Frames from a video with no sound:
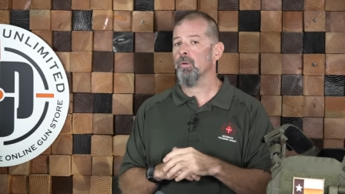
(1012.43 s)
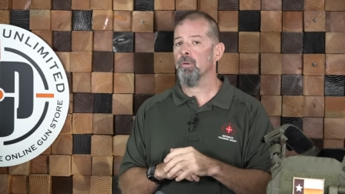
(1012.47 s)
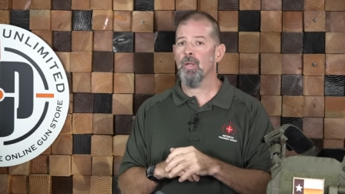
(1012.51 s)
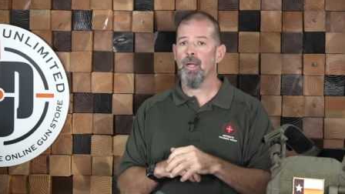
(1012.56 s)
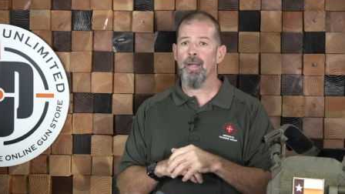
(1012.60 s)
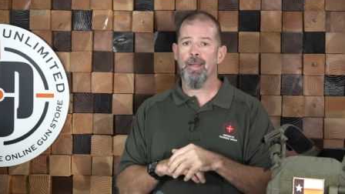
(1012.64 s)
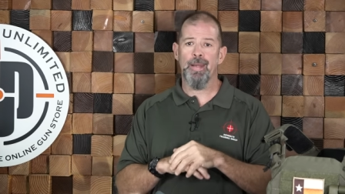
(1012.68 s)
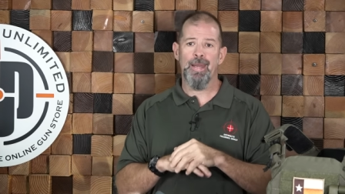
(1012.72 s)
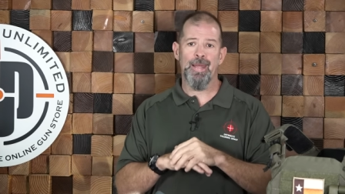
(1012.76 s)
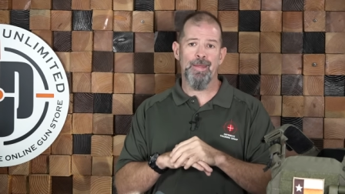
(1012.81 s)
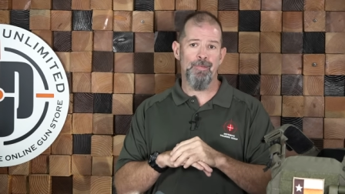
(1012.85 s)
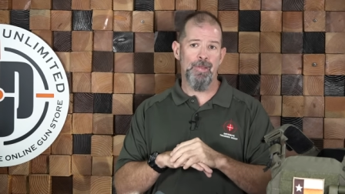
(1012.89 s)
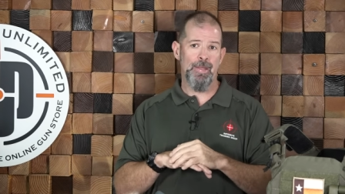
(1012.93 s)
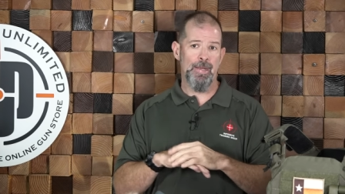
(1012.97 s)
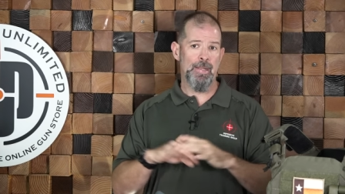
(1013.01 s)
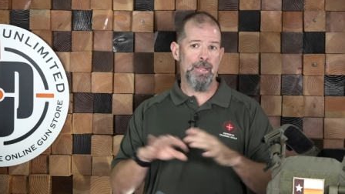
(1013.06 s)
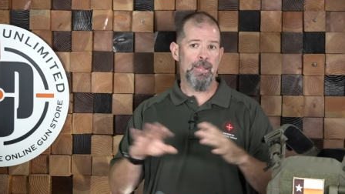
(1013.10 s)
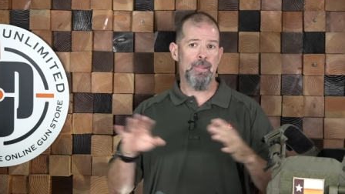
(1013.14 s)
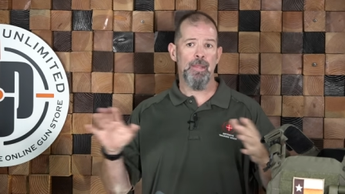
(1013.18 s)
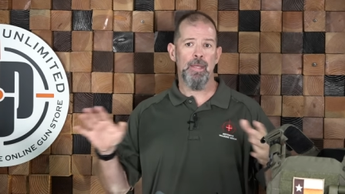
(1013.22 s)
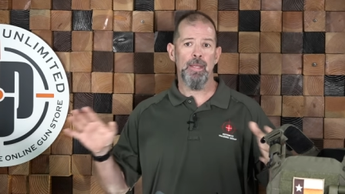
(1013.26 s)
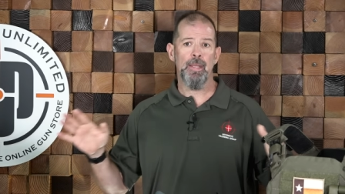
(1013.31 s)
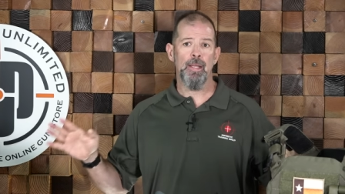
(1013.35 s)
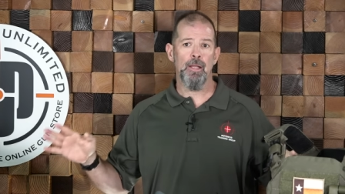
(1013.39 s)
You're not going to have
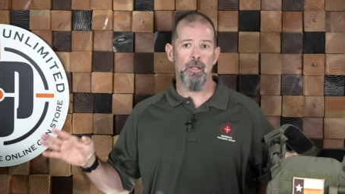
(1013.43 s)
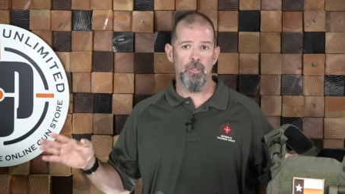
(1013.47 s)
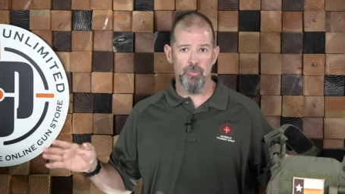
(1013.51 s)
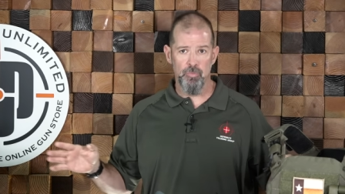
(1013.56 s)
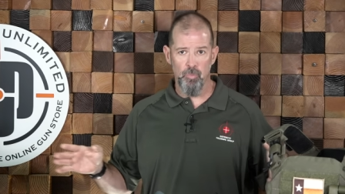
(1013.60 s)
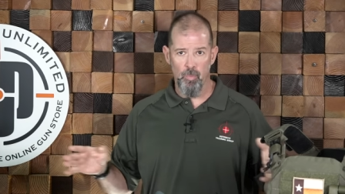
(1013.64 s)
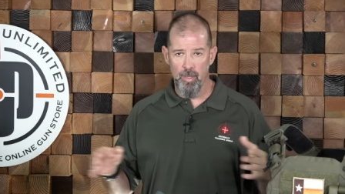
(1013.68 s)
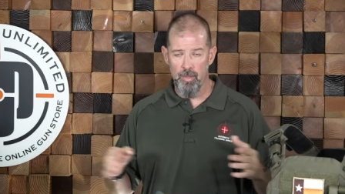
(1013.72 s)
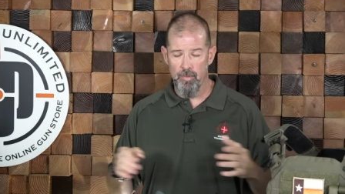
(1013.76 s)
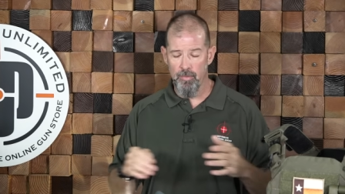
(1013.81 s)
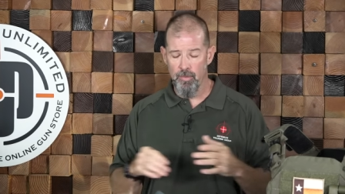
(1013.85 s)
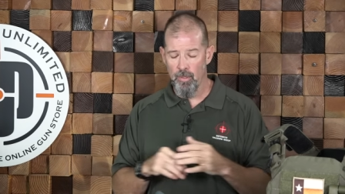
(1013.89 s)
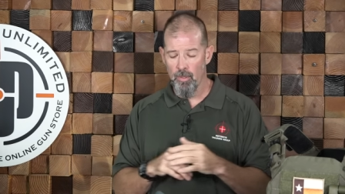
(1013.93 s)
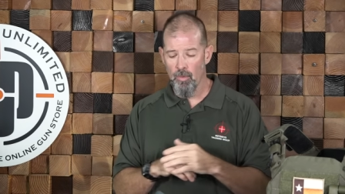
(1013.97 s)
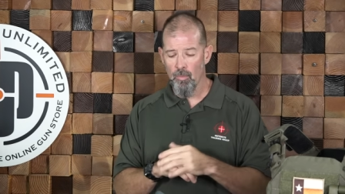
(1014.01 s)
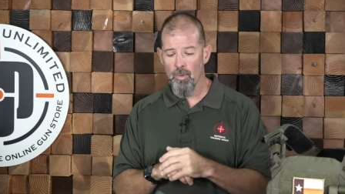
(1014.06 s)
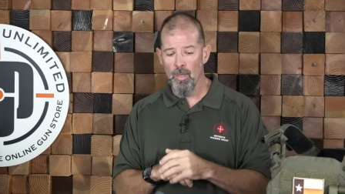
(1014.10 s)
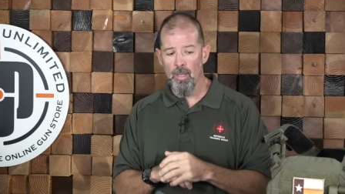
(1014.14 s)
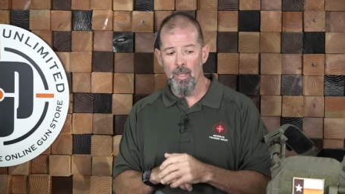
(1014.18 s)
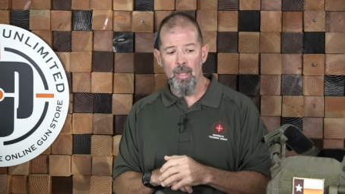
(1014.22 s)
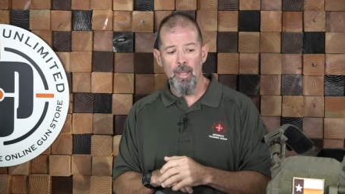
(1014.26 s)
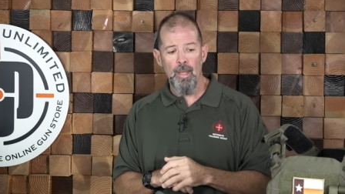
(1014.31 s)
anything else with you.